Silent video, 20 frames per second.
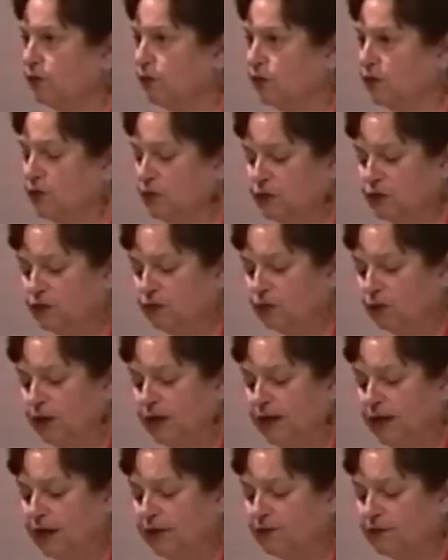whose
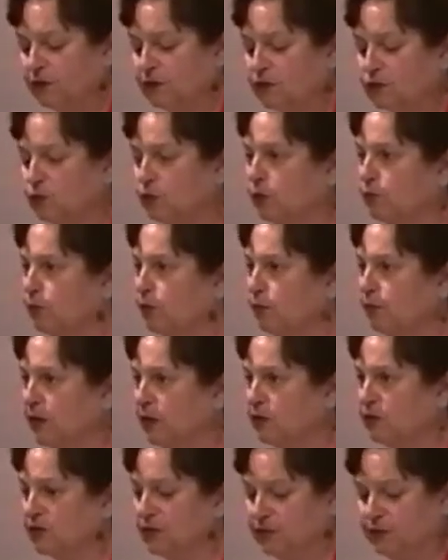free efforts will
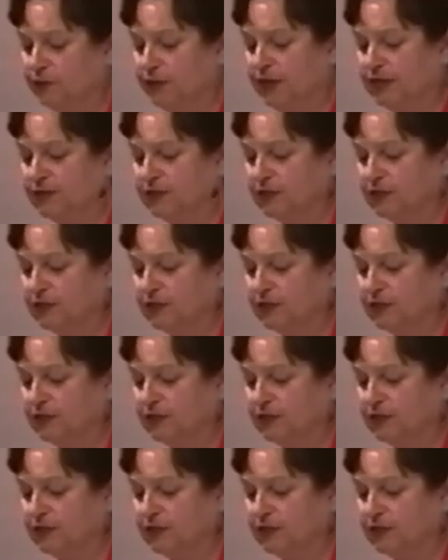promote the space